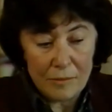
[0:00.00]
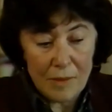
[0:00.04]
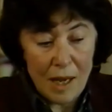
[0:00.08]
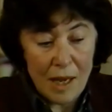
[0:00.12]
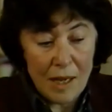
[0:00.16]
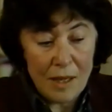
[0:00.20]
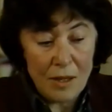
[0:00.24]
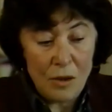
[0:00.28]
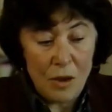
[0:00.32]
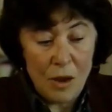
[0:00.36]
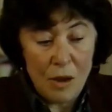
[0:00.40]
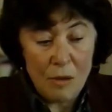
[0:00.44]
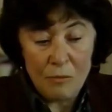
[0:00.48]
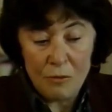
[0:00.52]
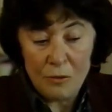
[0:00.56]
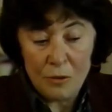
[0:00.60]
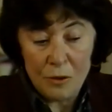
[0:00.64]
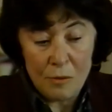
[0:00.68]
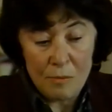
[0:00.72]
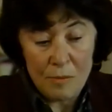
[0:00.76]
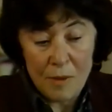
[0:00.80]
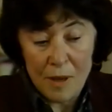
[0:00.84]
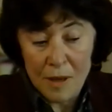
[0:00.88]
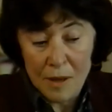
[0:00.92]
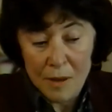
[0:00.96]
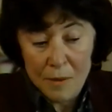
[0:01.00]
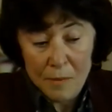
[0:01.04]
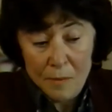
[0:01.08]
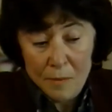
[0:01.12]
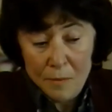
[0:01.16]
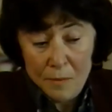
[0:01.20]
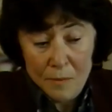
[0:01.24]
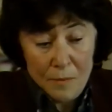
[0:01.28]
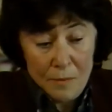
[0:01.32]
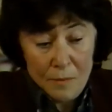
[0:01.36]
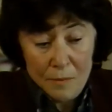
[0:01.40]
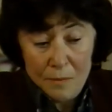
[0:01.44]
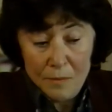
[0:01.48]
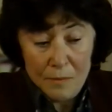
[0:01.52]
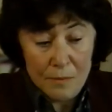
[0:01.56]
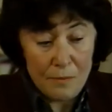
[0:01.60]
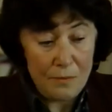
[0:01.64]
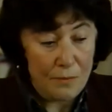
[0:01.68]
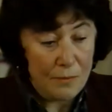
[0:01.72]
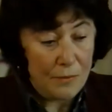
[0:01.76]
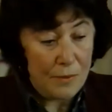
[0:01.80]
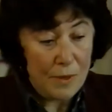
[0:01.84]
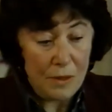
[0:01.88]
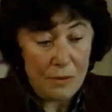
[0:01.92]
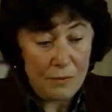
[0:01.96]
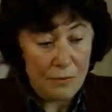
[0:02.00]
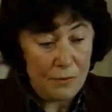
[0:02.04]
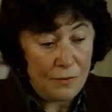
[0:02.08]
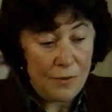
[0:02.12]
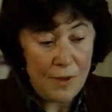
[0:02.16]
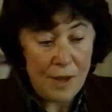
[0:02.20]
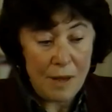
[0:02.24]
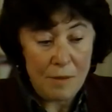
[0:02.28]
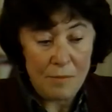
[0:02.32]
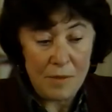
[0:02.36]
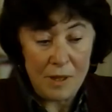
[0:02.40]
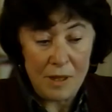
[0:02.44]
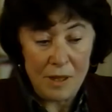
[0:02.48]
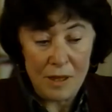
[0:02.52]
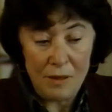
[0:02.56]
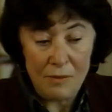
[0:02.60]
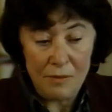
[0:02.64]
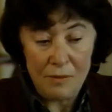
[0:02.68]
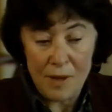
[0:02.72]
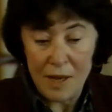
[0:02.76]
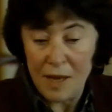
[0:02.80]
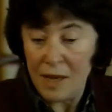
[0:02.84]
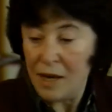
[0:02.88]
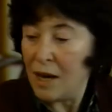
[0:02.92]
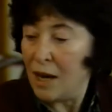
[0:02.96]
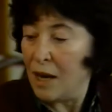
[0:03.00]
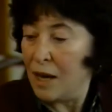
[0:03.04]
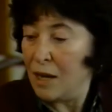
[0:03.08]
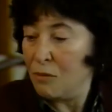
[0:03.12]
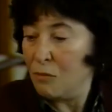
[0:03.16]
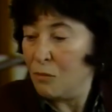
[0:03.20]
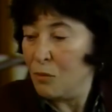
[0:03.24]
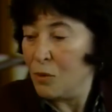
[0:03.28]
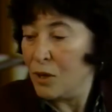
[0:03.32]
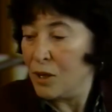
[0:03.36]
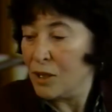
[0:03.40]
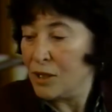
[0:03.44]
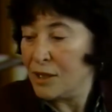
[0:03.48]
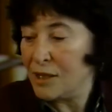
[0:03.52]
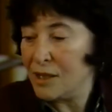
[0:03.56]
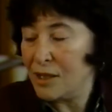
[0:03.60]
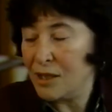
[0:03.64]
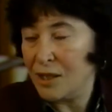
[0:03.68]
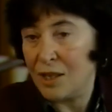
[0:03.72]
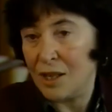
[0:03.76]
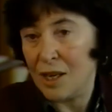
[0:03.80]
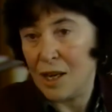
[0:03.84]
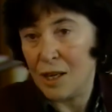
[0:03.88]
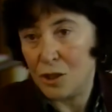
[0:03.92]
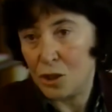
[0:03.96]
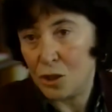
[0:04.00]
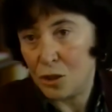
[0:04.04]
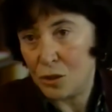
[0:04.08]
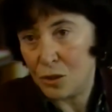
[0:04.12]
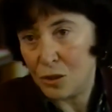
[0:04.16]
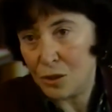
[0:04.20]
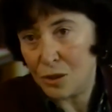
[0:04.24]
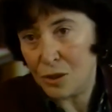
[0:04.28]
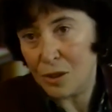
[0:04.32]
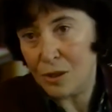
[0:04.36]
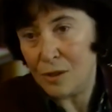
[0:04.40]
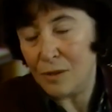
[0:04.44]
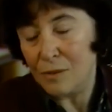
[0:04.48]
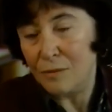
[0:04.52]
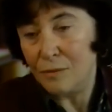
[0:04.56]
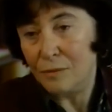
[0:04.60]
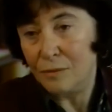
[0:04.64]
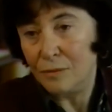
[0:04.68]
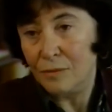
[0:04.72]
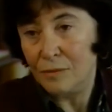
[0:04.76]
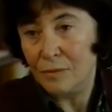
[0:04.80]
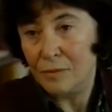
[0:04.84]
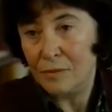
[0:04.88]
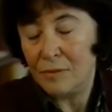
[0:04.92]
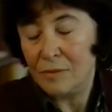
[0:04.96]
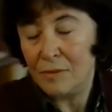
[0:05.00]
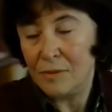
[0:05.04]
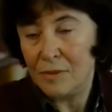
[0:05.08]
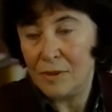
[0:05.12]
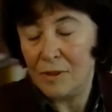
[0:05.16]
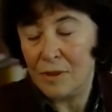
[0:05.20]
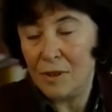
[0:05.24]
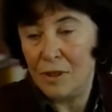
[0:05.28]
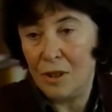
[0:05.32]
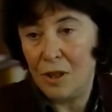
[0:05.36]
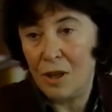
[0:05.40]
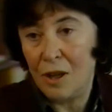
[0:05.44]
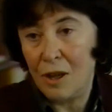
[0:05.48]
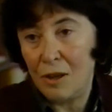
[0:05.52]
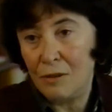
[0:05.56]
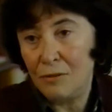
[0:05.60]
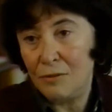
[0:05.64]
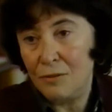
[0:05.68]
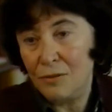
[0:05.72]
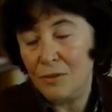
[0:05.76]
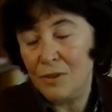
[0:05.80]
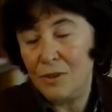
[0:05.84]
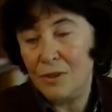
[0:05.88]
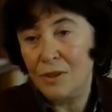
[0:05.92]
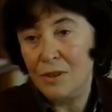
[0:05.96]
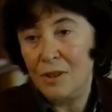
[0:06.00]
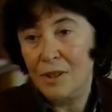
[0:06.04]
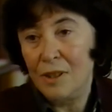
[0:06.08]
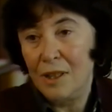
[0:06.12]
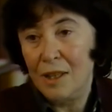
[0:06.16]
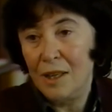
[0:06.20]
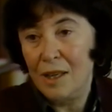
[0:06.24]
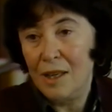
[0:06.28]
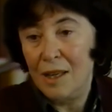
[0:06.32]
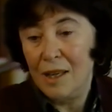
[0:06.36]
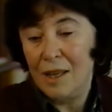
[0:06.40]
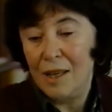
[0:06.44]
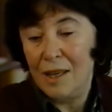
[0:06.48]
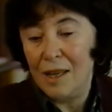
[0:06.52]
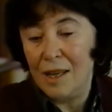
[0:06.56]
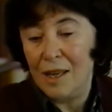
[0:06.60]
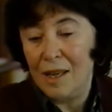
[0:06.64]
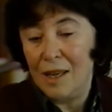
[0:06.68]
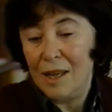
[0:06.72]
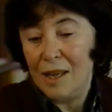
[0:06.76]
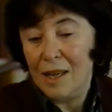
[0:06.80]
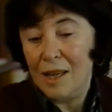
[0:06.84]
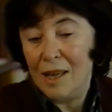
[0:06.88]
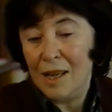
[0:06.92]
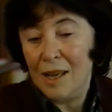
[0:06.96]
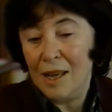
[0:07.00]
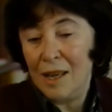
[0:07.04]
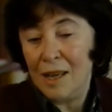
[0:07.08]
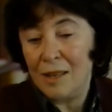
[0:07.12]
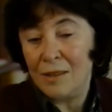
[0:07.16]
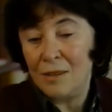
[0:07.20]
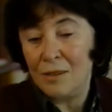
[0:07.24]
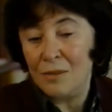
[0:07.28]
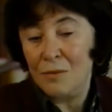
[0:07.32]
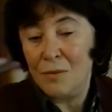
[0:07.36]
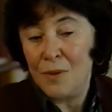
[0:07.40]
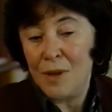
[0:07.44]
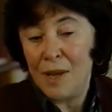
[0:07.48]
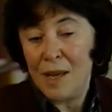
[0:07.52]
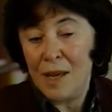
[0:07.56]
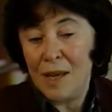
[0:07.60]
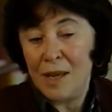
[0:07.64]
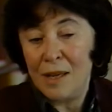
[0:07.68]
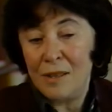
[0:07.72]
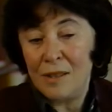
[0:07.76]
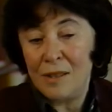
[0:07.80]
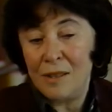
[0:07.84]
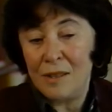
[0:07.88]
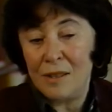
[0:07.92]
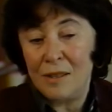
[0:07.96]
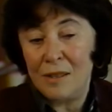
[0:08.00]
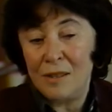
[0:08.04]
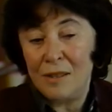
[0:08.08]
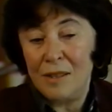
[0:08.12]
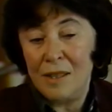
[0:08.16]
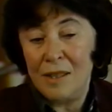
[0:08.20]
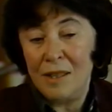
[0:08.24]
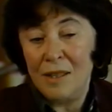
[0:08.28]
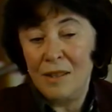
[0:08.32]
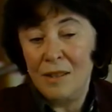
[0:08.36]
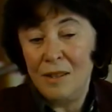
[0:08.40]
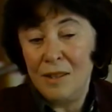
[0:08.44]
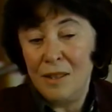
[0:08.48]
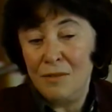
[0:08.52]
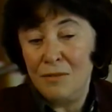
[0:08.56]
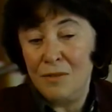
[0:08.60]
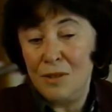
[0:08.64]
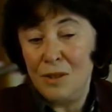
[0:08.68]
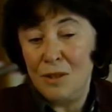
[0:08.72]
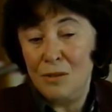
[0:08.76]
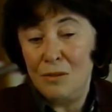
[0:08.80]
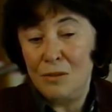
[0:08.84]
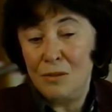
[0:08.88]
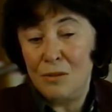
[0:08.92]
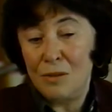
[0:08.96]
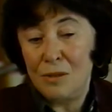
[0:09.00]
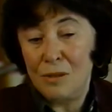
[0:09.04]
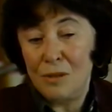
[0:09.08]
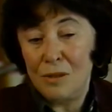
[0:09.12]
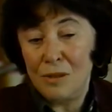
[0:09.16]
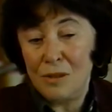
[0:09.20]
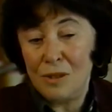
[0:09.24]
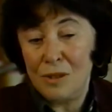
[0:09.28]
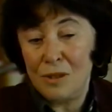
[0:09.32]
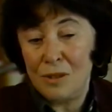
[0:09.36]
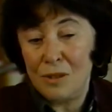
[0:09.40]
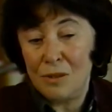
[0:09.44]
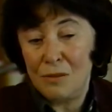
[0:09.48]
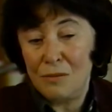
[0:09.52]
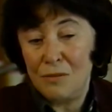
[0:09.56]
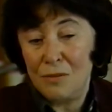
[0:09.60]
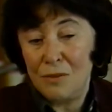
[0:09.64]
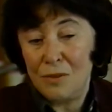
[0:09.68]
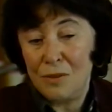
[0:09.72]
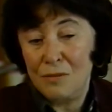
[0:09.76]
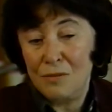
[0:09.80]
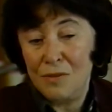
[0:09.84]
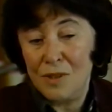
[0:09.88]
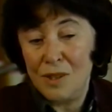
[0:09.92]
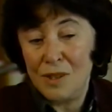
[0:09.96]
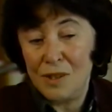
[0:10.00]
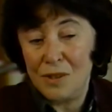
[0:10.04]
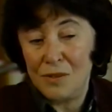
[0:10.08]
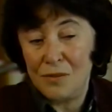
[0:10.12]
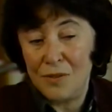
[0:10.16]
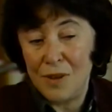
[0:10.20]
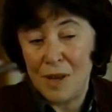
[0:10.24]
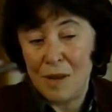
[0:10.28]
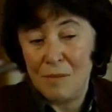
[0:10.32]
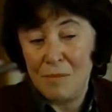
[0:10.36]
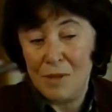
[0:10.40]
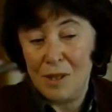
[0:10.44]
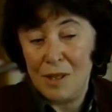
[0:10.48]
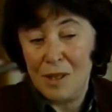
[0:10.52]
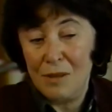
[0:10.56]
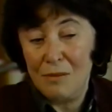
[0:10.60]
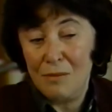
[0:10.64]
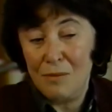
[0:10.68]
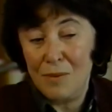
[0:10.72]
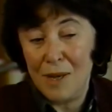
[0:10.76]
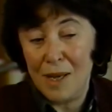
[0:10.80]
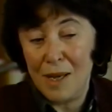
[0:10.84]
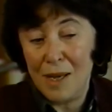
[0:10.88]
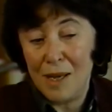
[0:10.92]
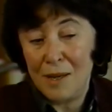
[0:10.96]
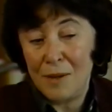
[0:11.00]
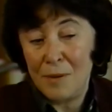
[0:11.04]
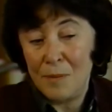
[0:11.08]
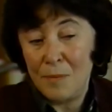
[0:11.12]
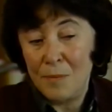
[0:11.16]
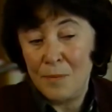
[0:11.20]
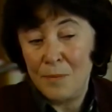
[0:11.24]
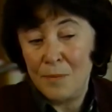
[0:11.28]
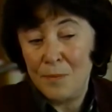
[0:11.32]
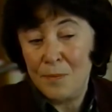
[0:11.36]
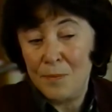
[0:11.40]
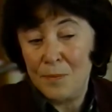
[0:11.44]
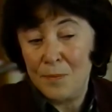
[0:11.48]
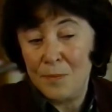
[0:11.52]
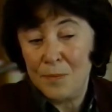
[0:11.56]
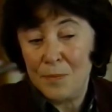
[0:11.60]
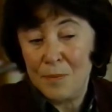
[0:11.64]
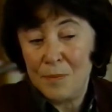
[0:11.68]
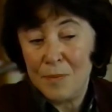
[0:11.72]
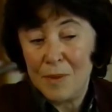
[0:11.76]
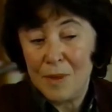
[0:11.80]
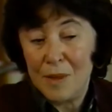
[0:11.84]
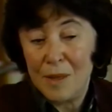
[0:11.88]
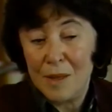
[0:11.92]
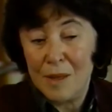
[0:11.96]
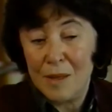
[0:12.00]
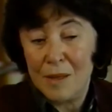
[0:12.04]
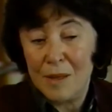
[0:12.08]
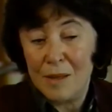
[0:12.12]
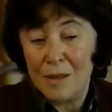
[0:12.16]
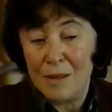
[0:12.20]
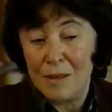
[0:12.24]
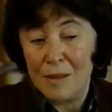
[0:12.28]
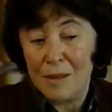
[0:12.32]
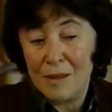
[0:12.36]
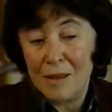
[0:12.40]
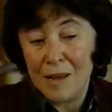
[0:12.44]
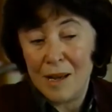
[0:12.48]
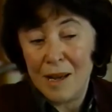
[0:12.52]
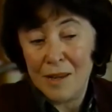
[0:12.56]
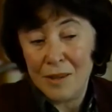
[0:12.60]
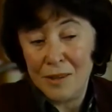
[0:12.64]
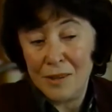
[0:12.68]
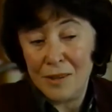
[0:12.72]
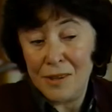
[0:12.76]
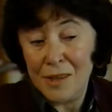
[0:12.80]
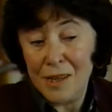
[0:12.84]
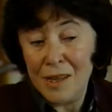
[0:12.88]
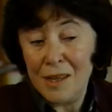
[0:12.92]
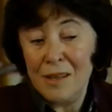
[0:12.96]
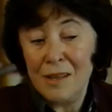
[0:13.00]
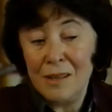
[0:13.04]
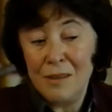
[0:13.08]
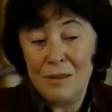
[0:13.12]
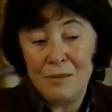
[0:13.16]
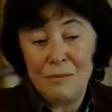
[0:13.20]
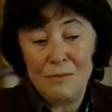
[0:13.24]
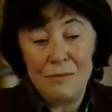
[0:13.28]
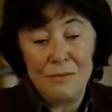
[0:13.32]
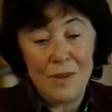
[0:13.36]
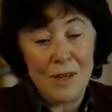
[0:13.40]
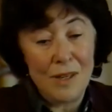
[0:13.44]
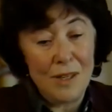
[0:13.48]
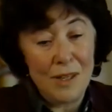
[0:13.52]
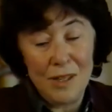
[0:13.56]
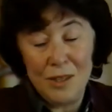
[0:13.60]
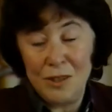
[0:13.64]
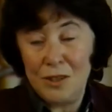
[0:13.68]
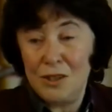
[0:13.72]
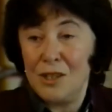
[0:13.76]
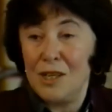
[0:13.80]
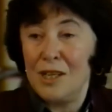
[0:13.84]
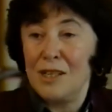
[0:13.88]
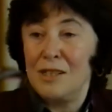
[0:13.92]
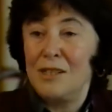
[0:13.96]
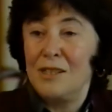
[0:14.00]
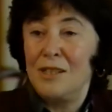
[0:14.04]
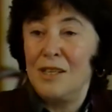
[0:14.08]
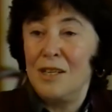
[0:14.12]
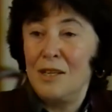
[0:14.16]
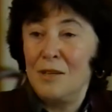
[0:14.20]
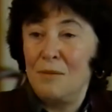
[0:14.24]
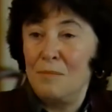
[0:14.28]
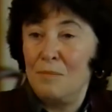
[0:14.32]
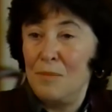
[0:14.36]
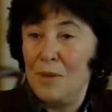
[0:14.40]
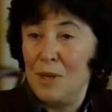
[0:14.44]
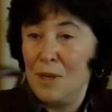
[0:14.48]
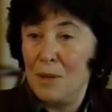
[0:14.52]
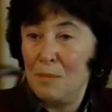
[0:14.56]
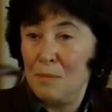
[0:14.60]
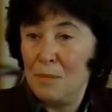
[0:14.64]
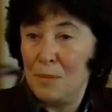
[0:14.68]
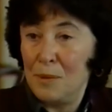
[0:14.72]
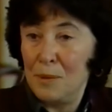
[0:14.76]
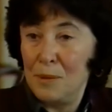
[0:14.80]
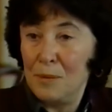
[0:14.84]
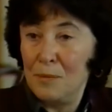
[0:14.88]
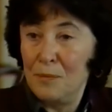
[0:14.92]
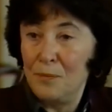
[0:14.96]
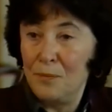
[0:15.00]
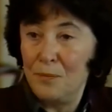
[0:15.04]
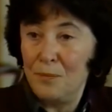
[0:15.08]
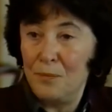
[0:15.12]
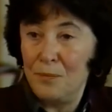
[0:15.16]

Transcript: I come from a family where I was treasured, loved, and where the individuals of this family were, I think, very interesting people.